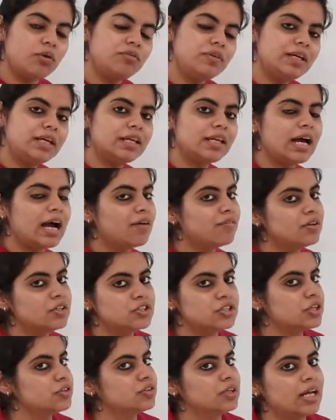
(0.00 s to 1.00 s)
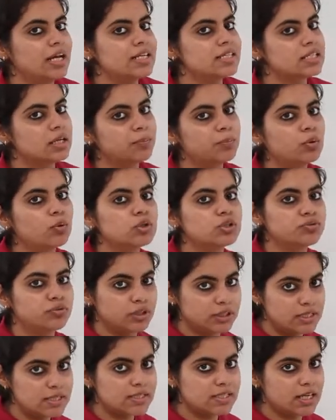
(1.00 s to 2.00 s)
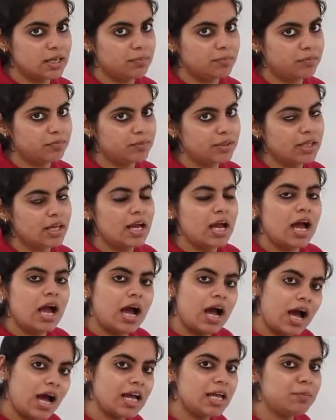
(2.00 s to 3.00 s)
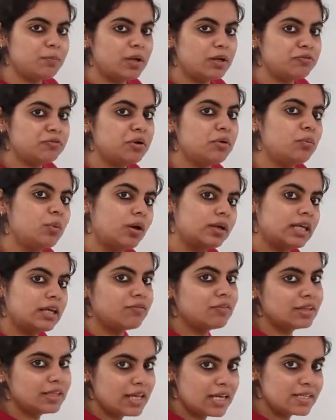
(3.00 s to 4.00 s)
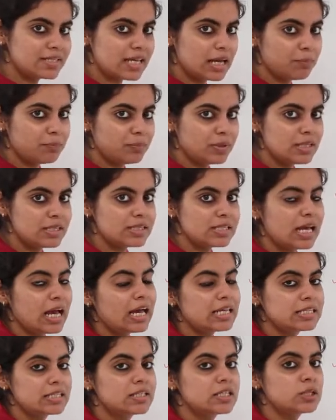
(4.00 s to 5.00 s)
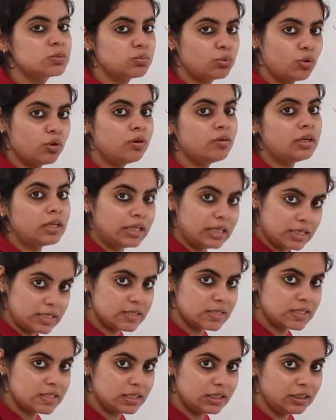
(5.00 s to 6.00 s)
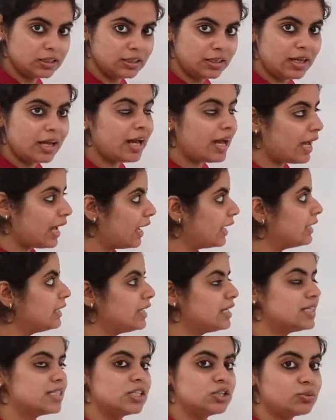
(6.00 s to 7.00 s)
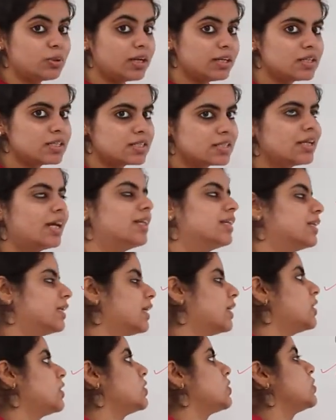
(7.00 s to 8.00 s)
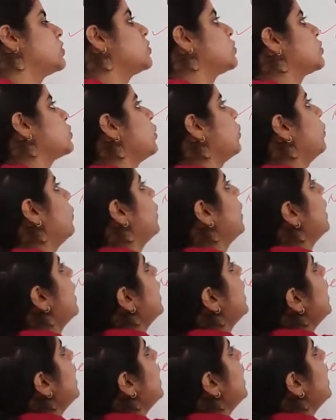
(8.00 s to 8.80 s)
or we can have a generalized approach for the same. I prefer working with examples as it is more easier and easy to understand. So,